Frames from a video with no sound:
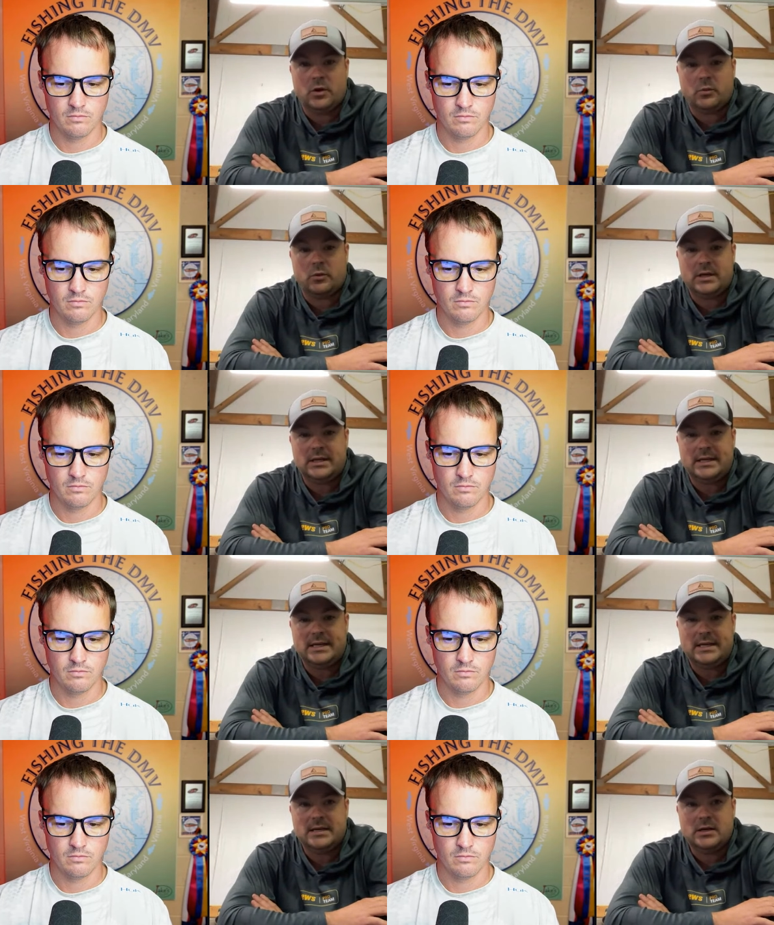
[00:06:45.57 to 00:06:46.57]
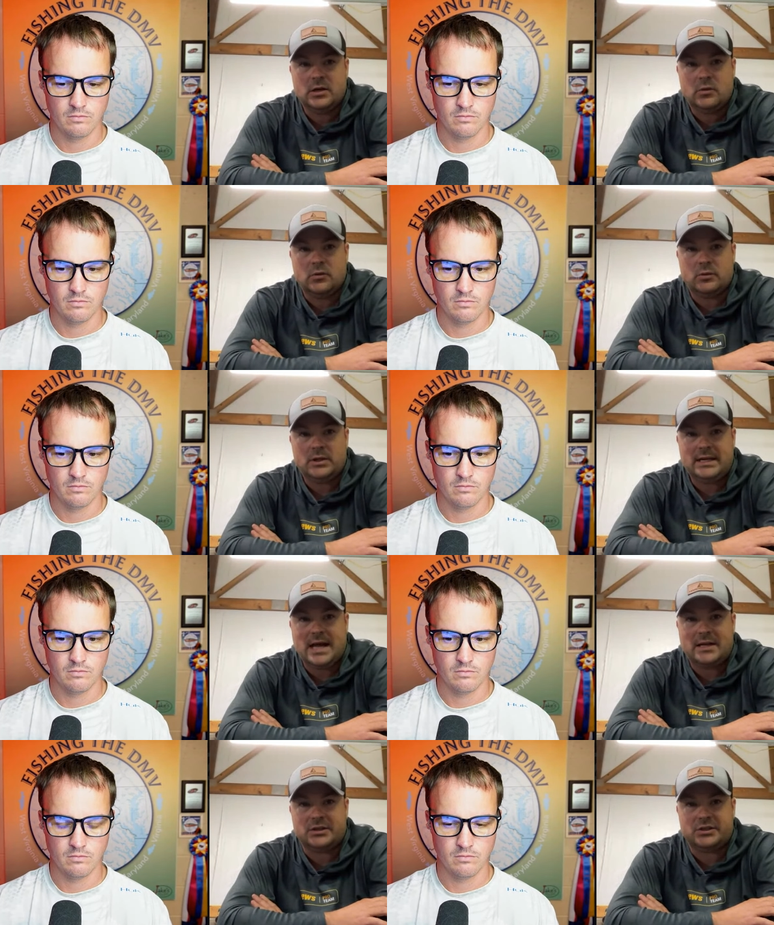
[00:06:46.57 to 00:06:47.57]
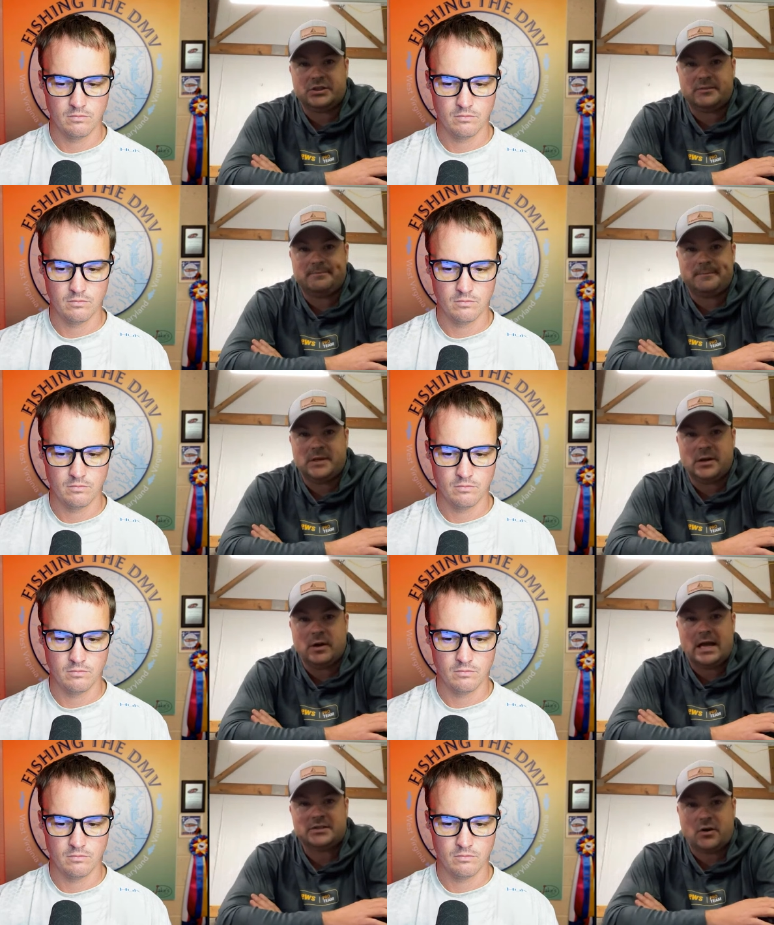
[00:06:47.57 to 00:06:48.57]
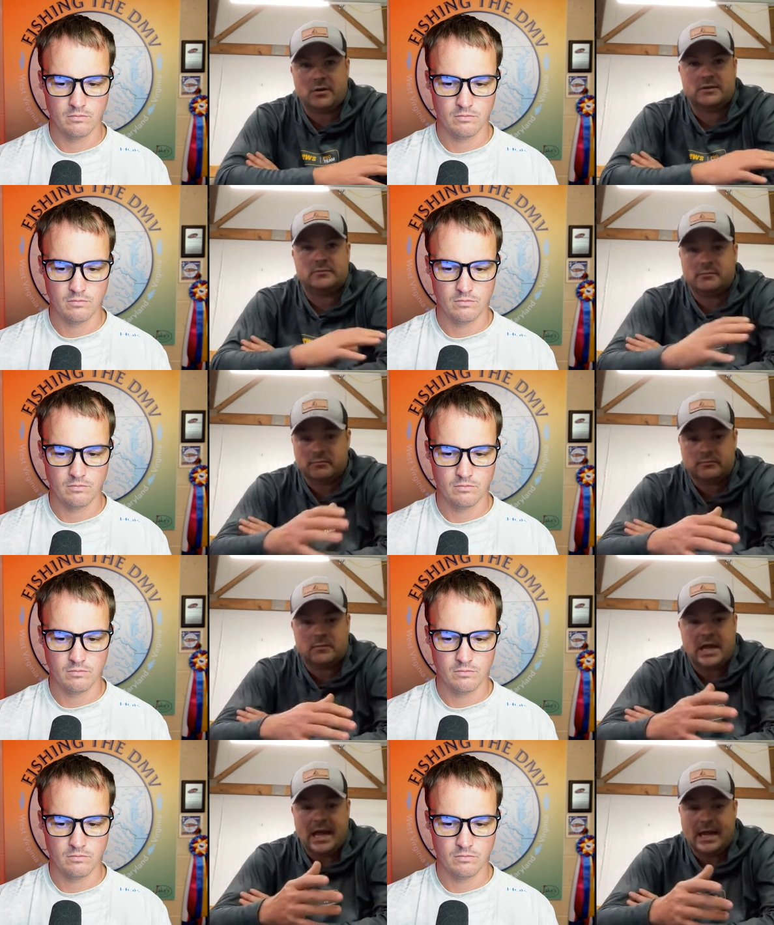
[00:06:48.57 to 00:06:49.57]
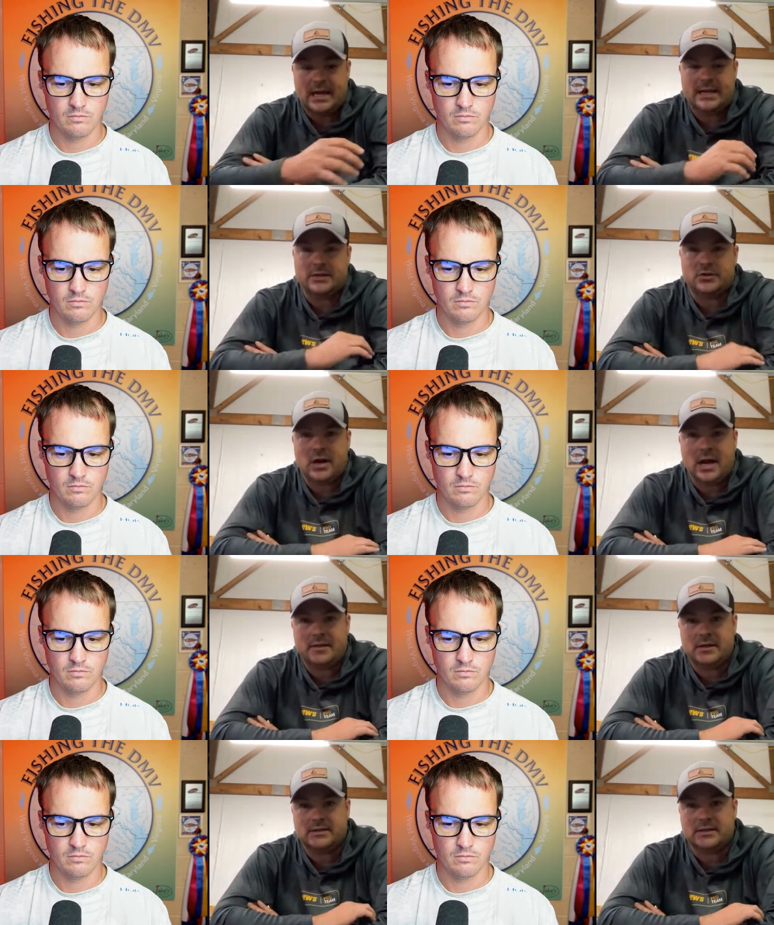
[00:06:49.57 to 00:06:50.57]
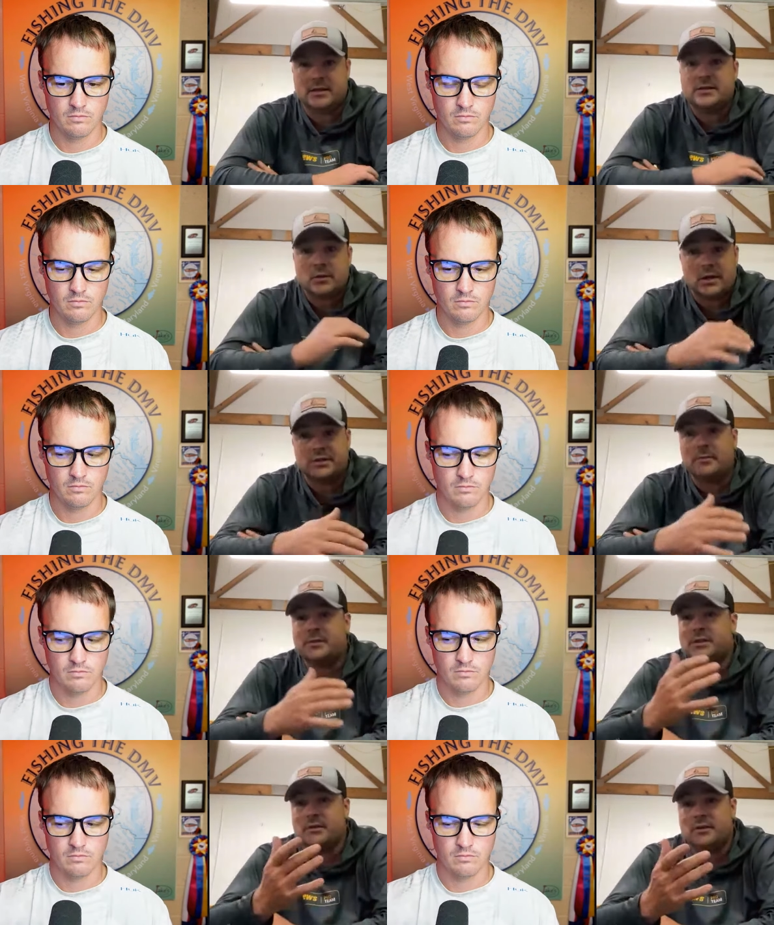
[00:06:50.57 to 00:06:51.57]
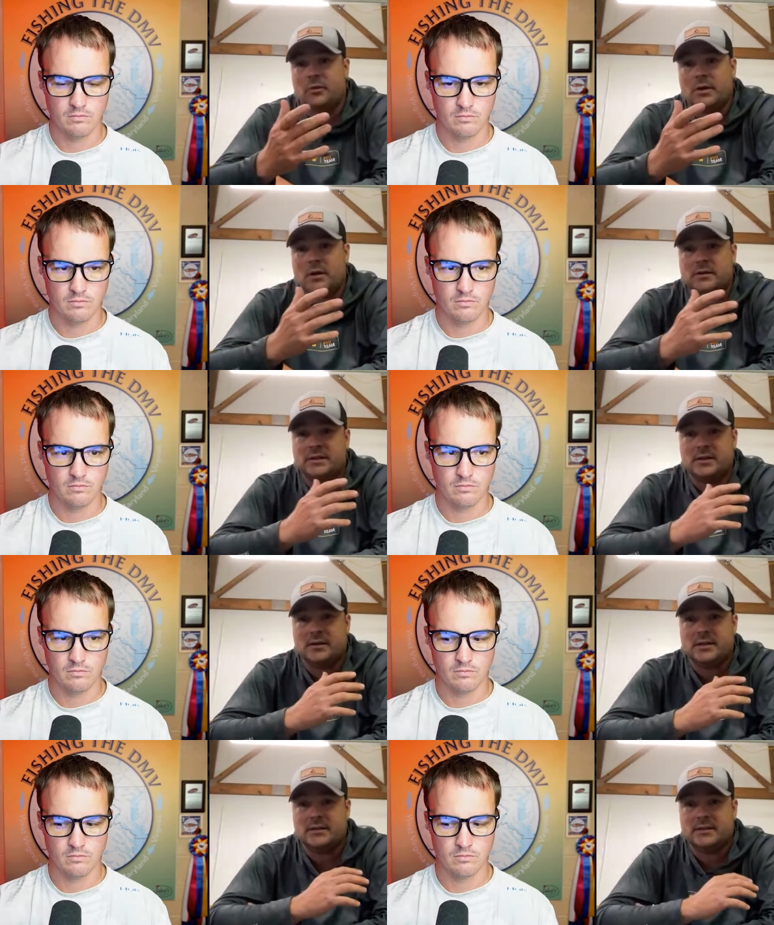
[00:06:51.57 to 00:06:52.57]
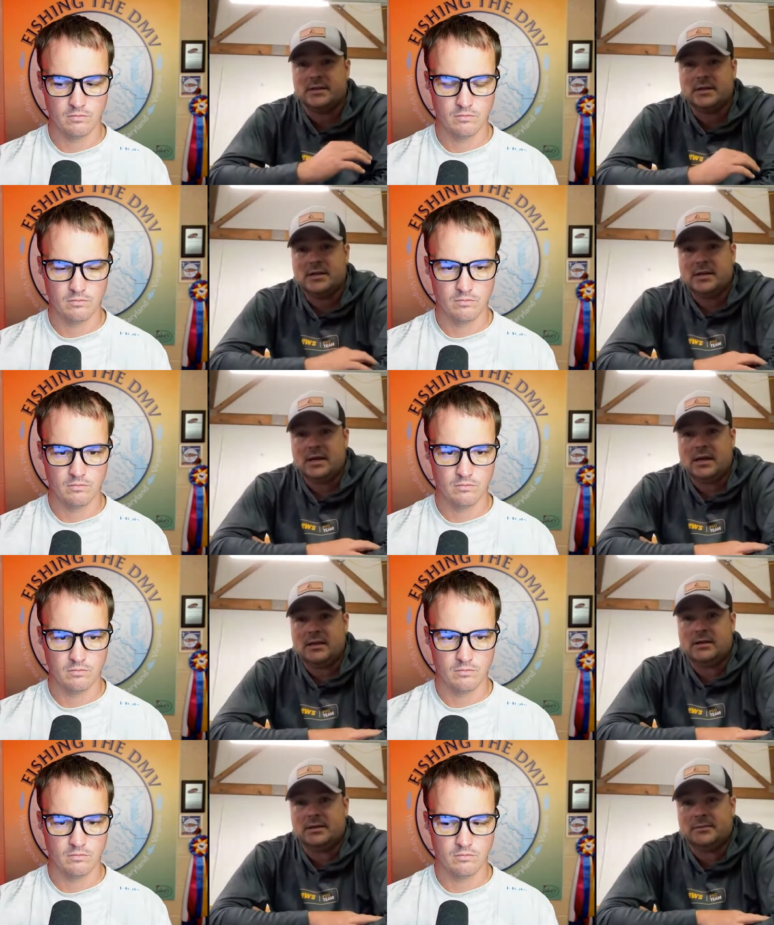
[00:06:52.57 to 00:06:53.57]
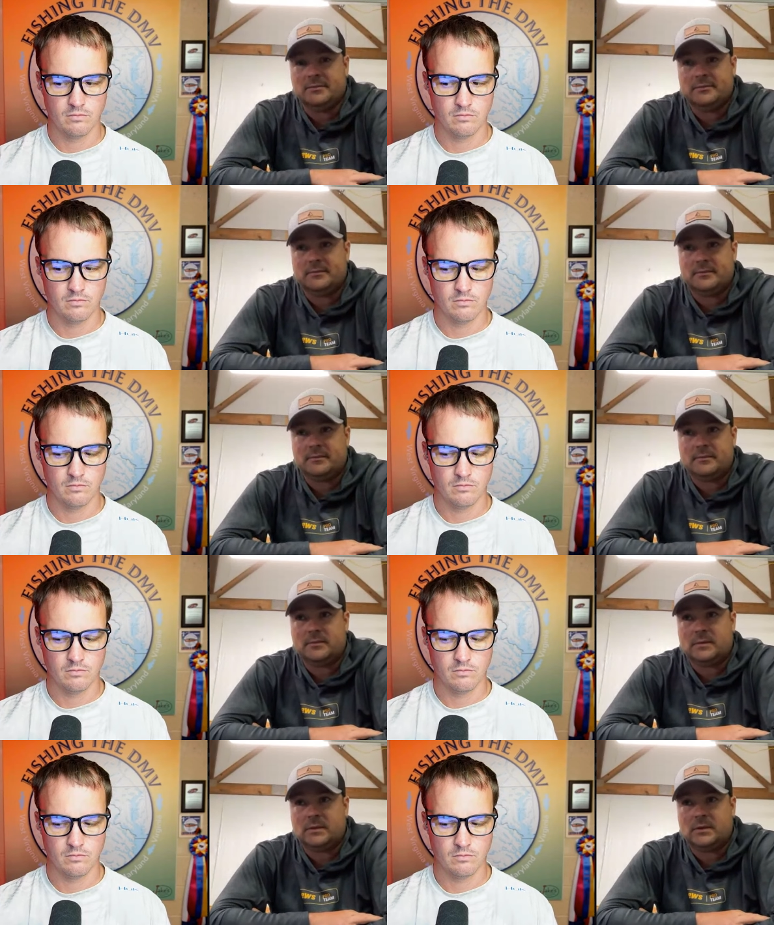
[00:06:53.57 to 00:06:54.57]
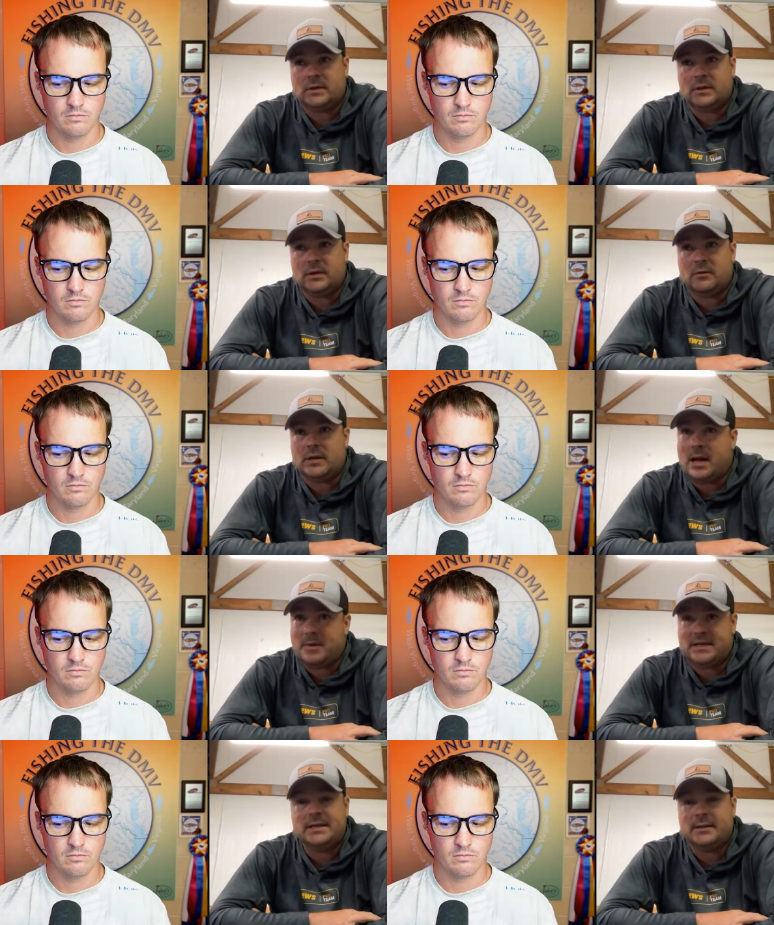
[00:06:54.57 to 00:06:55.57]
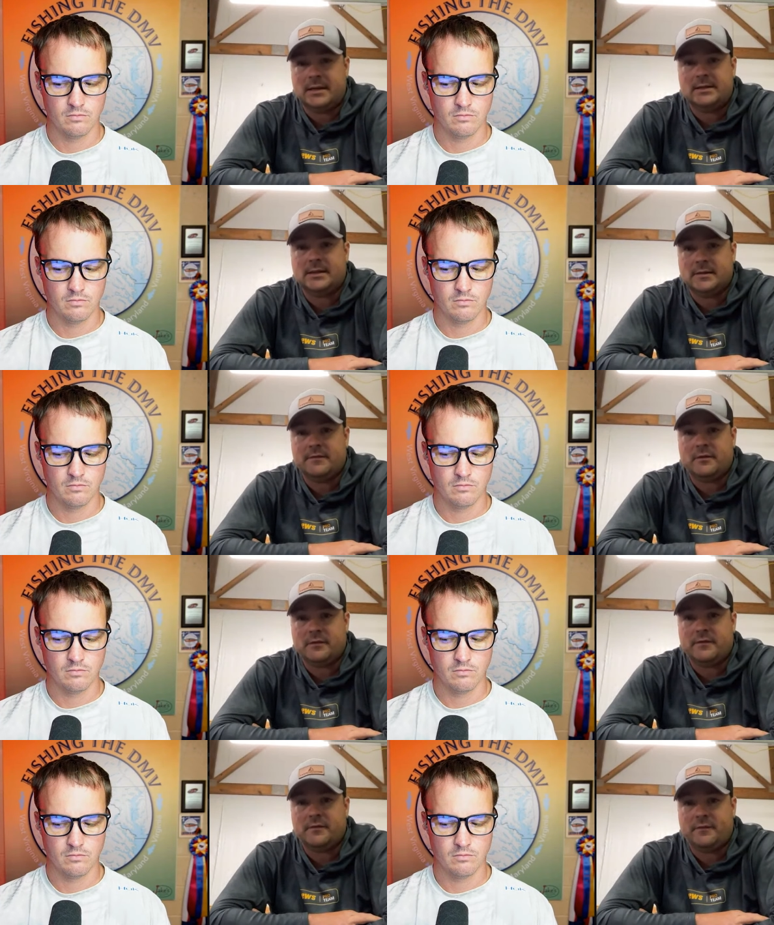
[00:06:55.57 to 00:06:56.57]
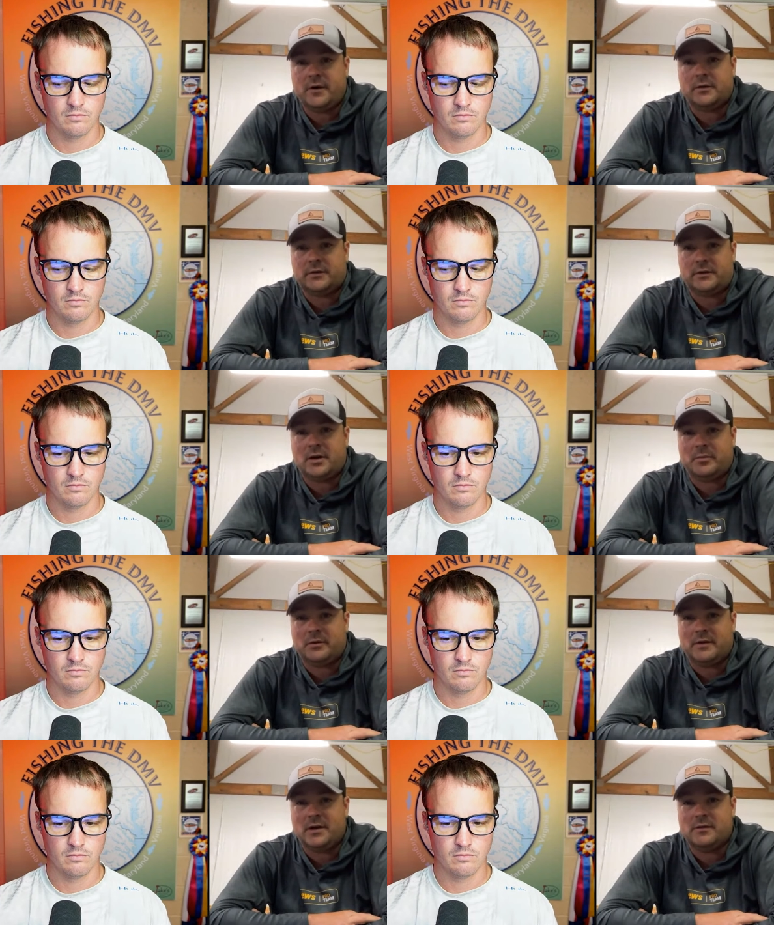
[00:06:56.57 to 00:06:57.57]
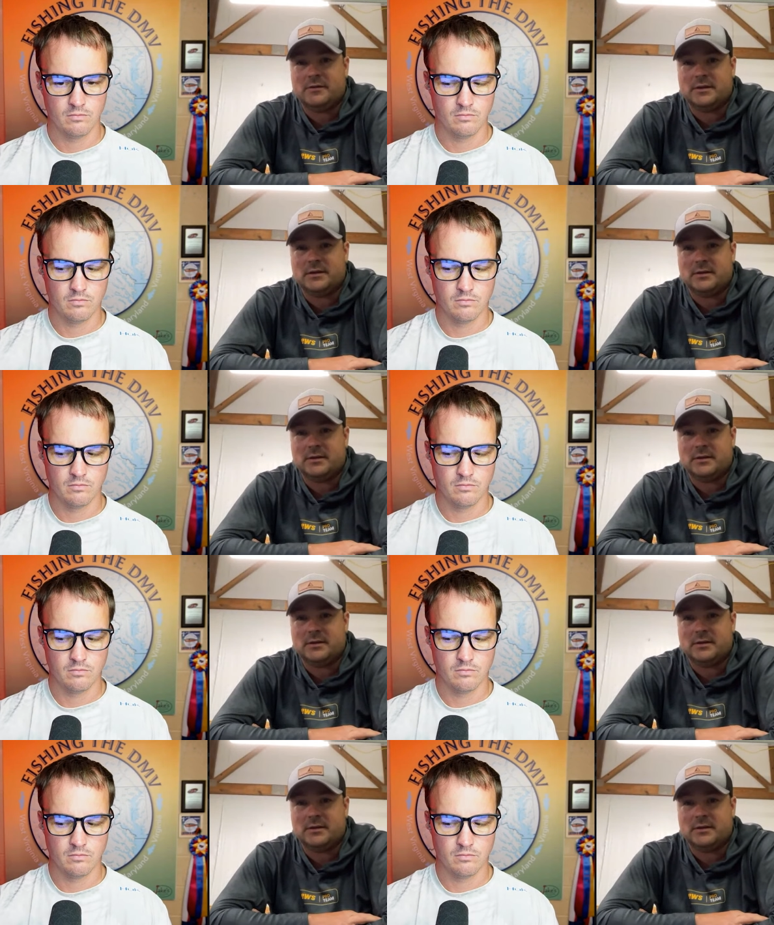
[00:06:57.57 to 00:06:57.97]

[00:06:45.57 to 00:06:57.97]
Speaker 1: what really kind of, you know, I started, hey, I need to try this. And then, so I jumped into the Toyota Series and, you know, got my teeth kicked in for the first couple of those